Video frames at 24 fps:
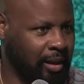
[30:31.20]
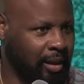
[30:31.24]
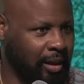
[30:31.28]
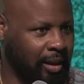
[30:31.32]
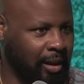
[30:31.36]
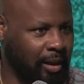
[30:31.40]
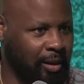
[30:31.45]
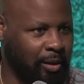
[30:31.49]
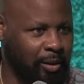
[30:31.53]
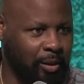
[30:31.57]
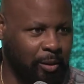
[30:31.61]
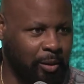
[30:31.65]
I
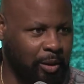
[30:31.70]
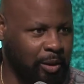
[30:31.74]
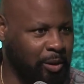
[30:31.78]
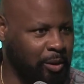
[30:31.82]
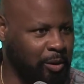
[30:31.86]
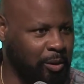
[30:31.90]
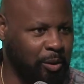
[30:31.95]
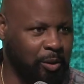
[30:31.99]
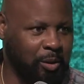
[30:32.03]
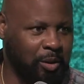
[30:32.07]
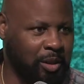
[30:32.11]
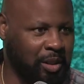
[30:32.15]
don't know what
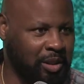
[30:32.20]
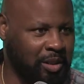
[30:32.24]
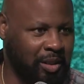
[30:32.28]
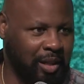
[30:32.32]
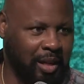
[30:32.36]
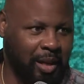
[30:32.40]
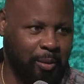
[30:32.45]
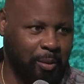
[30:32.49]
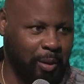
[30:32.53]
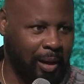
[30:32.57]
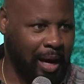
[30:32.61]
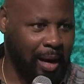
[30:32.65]
you do. Just
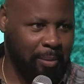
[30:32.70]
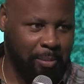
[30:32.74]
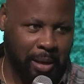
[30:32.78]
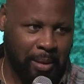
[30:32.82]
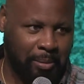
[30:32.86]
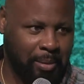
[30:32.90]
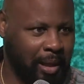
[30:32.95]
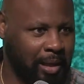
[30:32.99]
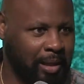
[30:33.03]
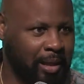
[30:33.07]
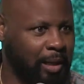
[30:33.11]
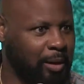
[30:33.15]
say, well,
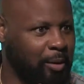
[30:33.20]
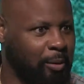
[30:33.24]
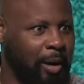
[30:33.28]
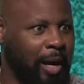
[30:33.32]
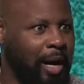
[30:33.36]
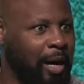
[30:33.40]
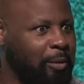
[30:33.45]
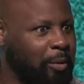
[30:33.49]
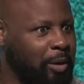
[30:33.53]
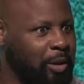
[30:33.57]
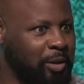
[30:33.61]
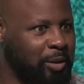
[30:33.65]
baby, I'll take the
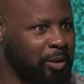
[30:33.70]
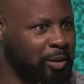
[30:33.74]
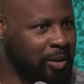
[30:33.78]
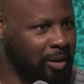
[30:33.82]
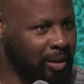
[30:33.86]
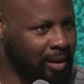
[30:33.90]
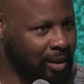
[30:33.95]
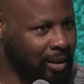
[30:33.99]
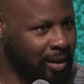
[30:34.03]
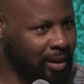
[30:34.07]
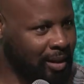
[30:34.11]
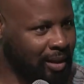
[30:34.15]
ride with you.
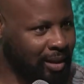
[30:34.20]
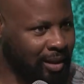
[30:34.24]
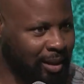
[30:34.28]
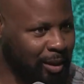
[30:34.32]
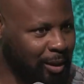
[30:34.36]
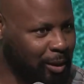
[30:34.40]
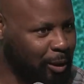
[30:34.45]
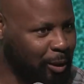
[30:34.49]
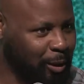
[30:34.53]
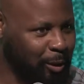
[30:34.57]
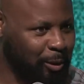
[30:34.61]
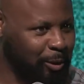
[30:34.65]

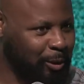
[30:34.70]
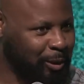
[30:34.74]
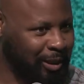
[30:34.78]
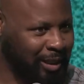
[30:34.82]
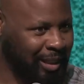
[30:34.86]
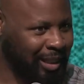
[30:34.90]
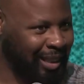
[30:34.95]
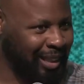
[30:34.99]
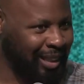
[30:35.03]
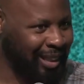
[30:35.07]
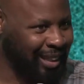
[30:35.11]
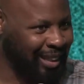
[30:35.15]
You know what I'm
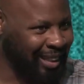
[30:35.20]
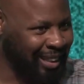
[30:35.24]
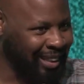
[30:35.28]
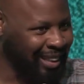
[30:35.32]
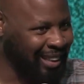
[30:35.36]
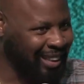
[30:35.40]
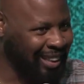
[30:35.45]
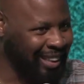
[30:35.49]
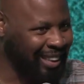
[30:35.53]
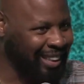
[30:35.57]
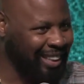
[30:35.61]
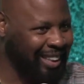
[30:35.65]

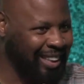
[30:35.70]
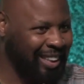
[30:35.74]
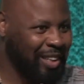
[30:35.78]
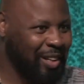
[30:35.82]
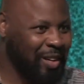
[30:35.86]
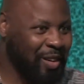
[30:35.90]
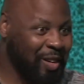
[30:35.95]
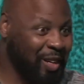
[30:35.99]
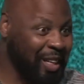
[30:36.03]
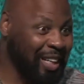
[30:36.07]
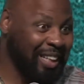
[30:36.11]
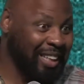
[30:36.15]

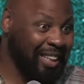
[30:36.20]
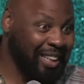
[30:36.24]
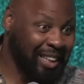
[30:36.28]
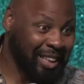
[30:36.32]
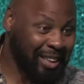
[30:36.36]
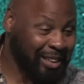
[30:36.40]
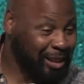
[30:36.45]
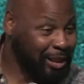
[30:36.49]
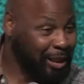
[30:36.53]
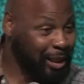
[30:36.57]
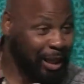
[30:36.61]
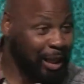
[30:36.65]
saying?
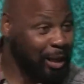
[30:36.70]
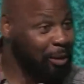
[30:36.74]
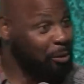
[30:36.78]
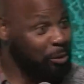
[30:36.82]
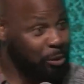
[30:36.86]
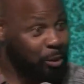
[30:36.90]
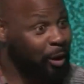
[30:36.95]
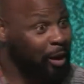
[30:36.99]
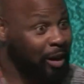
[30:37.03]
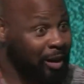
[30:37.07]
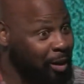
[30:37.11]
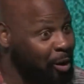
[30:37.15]
Because she keep
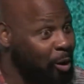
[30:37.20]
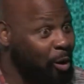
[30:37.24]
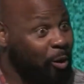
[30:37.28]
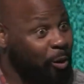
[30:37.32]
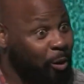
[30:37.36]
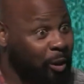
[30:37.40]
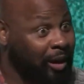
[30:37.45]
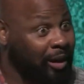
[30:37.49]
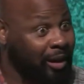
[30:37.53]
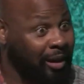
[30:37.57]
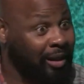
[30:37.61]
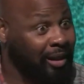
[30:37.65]

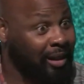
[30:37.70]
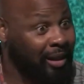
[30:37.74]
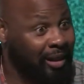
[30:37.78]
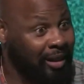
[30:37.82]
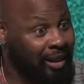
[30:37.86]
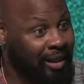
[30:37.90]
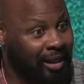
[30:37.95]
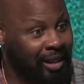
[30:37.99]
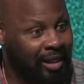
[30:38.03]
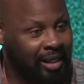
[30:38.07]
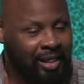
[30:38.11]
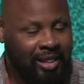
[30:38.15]
going.
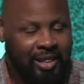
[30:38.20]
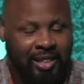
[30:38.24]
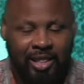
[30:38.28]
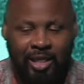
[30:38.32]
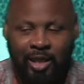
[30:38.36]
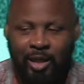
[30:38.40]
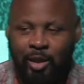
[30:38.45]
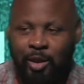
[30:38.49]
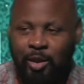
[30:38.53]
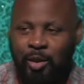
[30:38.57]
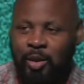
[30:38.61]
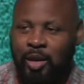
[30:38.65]

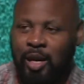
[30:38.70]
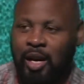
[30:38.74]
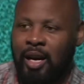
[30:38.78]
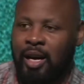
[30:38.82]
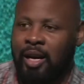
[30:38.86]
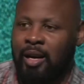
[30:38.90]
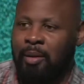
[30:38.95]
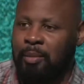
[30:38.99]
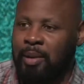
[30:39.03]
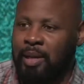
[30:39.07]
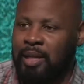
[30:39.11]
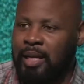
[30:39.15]
So,
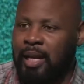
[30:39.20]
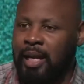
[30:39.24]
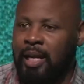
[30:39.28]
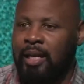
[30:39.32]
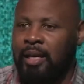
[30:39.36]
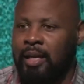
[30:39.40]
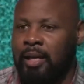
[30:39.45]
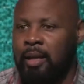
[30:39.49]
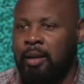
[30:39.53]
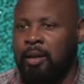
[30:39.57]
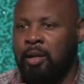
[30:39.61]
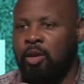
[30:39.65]
uh, but
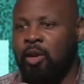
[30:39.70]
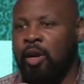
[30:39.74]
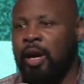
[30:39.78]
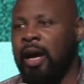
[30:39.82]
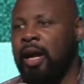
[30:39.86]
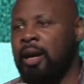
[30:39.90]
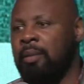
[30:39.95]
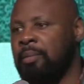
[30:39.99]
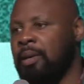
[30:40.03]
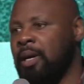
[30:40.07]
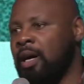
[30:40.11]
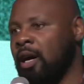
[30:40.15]
that you
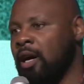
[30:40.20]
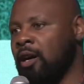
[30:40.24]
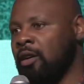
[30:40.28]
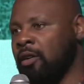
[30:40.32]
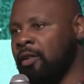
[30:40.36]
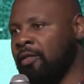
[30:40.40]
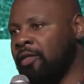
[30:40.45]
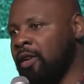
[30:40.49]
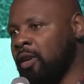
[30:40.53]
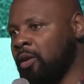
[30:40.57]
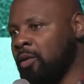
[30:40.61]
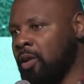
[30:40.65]
got to be
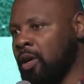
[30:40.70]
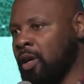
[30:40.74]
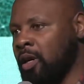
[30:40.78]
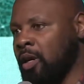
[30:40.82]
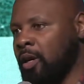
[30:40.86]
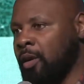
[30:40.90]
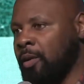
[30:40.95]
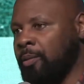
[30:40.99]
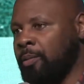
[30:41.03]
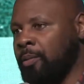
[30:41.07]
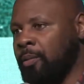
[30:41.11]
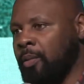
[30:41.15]
hungry for the
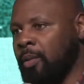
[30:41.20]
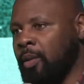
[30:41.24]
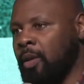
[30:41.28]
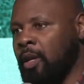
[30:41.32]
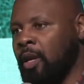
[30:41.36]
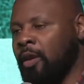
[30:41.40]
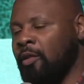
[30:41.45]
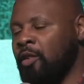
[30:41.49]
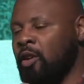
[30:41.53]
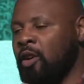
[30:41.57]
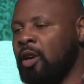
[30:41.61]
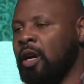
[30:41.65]
word.
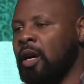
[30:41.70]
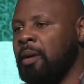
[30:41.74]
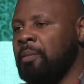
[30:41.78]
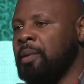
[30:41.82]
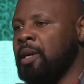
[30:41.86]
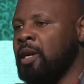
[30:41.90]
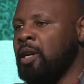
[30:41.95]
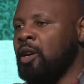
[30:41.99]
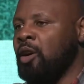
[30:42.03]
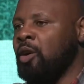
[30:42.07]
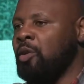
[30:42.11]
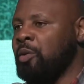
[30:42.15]
If you come
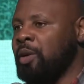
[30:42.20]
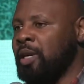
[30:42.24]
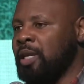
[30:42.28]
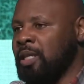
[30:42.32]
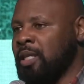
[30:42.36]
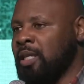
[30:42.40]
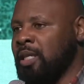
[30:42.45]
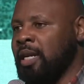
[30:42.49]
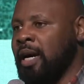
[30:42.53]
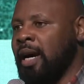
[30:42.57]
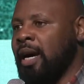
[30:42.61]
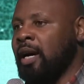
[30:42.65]
in here on
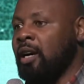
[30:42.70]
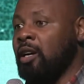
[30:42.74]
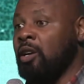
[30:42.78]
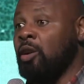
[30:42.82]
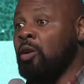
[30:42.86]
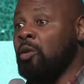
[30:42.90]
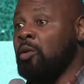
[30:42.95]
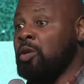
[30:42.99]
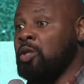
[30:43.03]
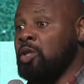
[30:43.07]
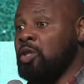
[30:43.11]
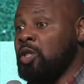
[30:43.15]
Wednesday night, I
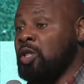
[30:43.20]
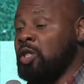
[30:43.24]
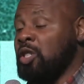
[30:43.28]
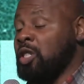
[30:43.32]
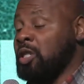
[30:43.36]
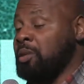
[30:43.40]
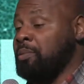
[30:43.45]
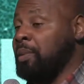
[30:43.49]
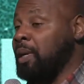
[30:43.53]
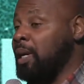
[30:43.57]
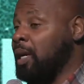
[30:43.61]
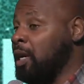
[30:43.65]
don't want you to
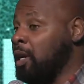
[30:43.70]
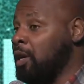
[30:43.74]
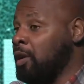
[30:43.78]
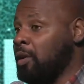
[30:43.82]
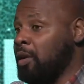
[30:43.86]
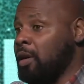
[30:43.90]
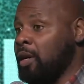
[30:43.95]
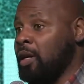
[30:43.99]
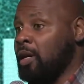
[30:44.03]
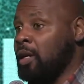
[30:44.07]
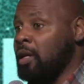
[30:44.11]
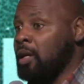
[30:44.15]
just be
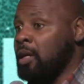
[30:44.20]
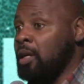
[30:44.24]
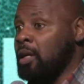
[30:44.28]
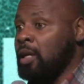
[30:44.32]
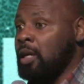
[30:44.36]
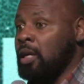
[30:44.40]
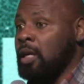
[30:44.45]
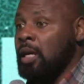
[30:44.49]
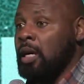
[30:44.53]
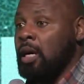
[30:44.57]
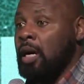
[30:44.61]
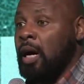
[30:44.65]
here.
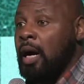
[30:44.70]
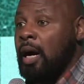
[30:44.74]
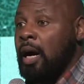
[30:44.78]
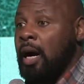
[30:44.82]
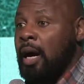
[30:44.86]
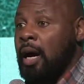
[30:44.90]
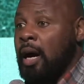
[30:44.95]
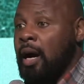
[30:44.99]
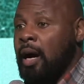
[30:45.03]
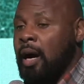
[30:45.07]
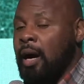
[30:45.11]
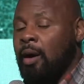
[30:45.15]

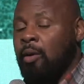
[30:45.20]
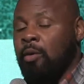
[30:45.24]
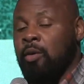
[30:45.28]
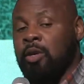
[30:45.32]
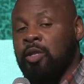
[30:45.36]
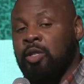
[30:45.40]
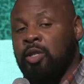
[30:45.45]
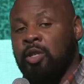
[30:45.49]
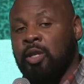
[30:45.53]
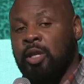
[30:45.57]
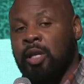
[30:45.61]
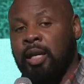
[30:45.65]
I
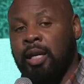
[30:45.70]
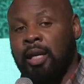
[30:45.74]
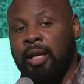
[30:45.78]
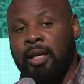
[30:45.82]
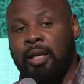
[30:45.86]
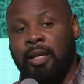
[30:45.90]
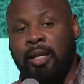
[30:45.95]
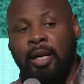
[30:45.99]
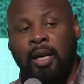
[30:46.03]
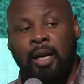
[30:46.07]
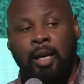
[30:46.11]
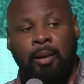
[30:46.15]
want you to
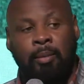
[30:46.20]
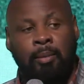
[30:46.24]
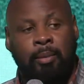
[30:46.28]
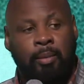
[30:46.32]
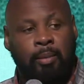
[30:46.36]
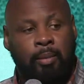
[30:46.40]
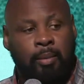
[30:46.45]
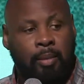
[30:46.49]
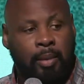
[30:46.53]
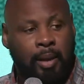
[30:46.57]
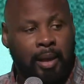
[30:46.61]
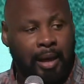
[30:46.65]
end up
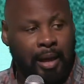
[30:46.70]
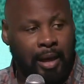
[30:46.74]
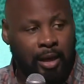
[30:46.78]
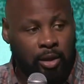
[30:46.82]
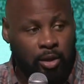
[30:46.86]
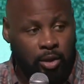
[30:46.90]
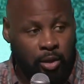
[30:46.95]
a